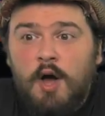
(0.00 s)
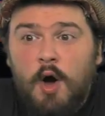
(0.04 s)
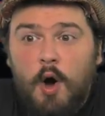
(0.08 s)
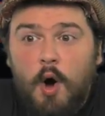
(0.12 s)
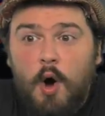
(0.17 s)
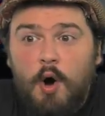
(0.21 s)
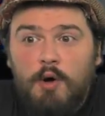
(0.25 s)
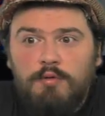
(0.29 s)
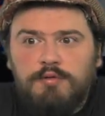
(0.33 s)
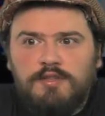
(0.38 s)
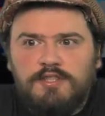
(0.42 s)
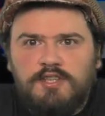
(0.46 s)

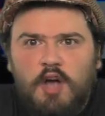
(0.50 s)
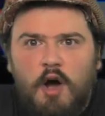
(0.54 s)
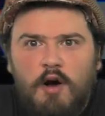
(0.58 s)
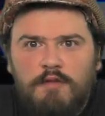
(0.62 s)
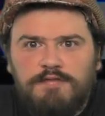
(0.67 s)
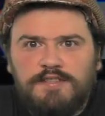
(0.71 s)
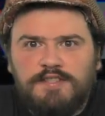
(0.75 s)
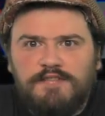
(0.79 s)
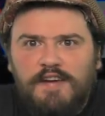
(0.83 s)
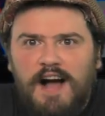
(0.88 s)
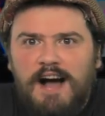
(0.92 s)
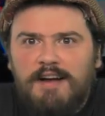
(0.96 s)
Oh,
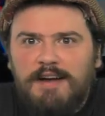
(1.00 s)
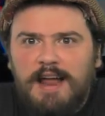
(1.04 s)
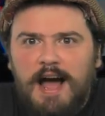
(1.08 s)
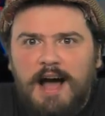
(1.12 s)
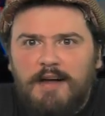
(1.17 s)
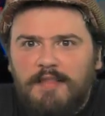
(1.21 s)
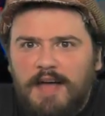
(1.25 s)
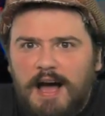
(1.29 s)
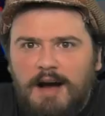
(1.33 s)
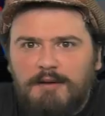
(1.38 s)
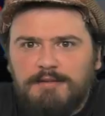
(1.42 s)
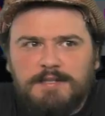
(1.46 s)
Soph's found
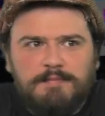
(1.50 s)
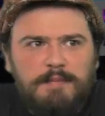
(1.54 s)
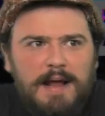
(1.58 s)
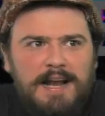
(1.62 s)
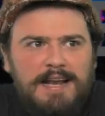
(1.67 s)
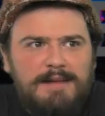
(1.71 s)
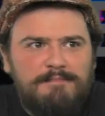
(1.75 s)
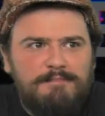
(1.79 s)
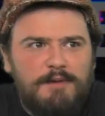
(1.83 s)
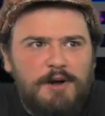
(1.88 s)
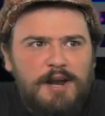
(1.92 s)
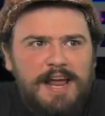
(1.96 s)
out that I was
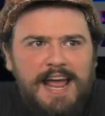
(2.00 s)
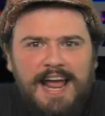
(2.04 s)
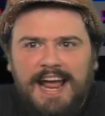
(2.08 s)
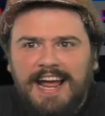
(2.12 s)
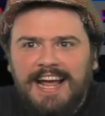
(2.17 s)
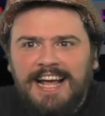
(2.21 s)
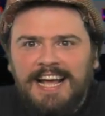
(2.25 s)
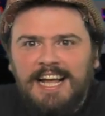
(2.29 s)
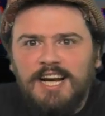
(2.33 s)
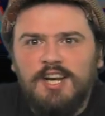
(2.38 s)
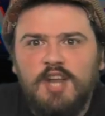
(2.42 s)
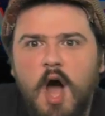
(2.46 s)
spending money.
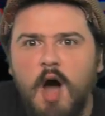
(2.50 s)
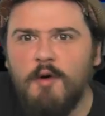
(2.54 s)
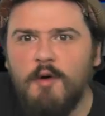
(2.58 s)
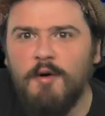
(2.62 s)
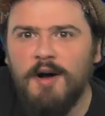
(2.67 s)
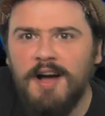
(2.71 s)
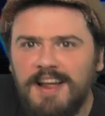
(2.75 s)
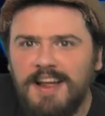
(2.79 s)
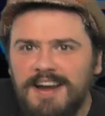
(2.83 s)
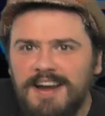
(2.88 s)
No,